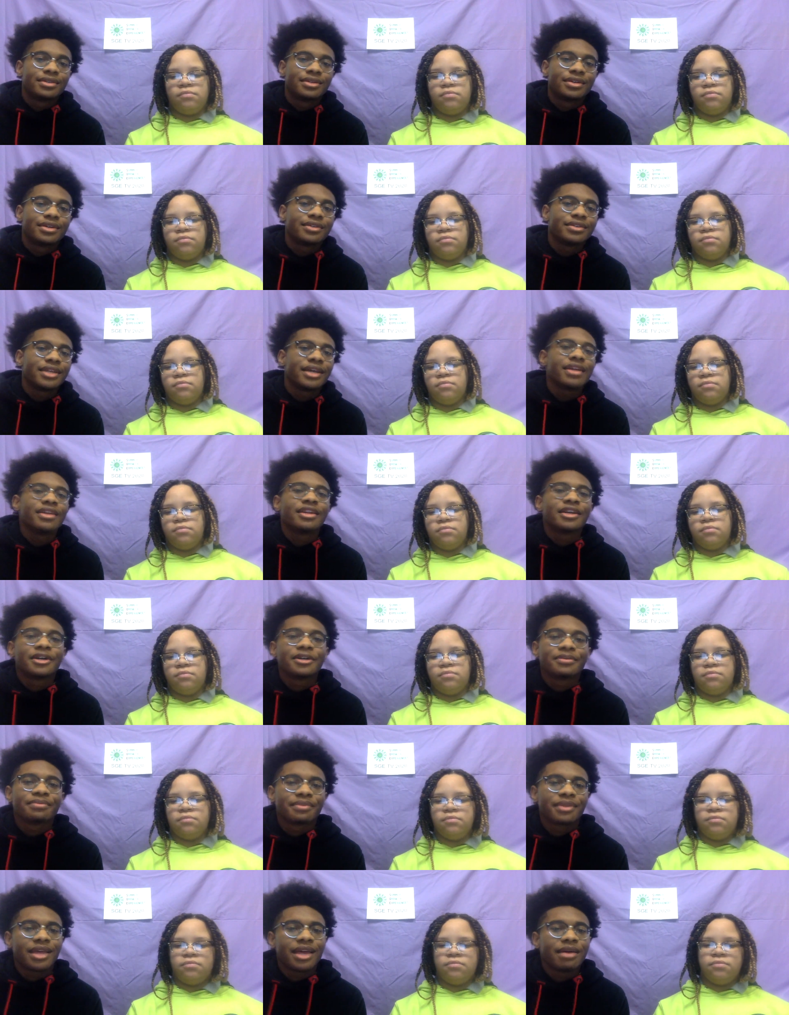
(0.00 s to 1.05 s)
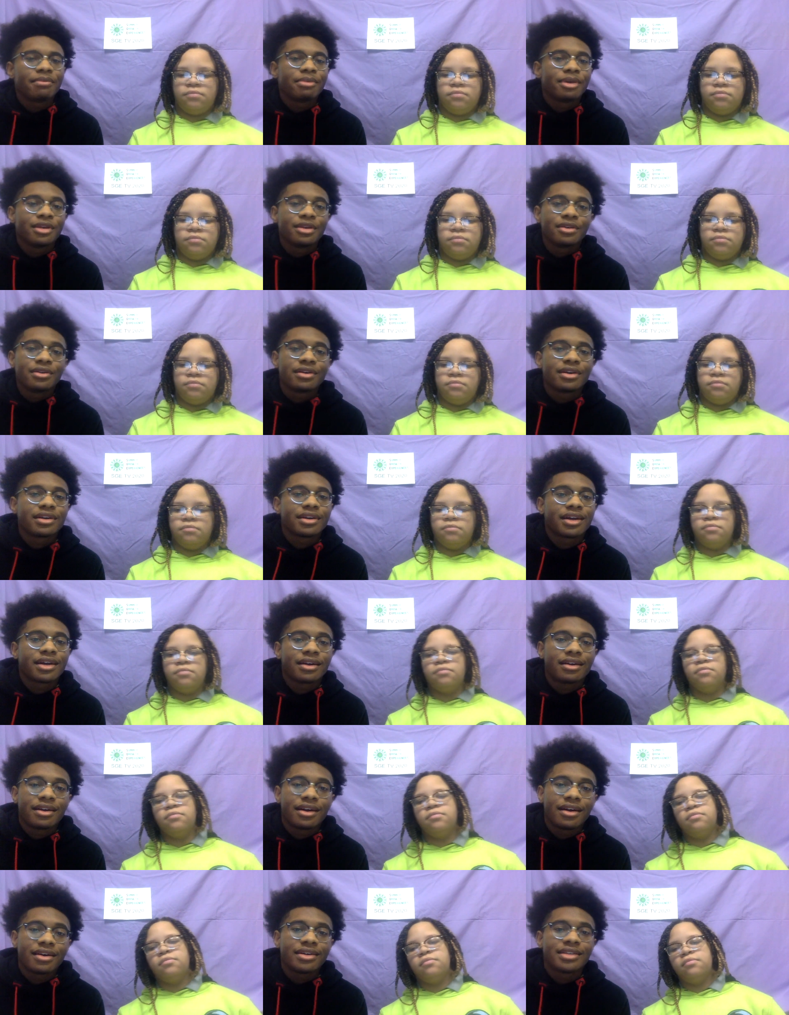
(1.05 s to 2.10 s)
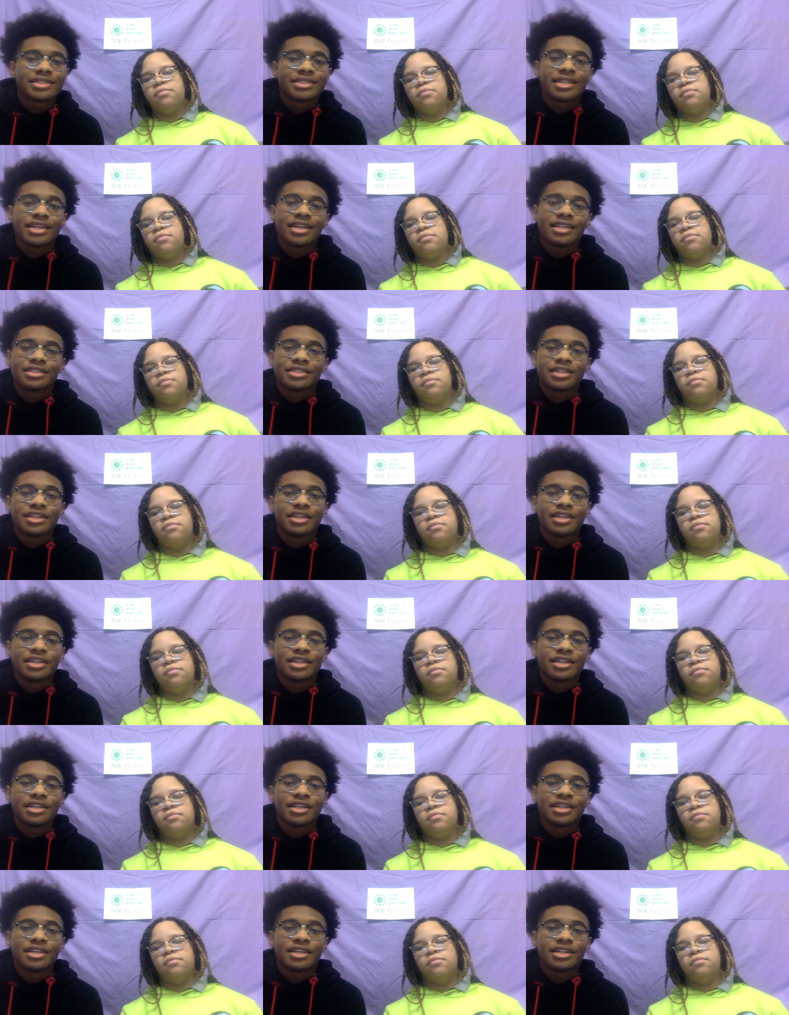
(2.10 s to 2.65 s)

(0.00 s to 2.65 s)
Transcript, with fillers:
Speaker 1: On that note, I bet you are all excited to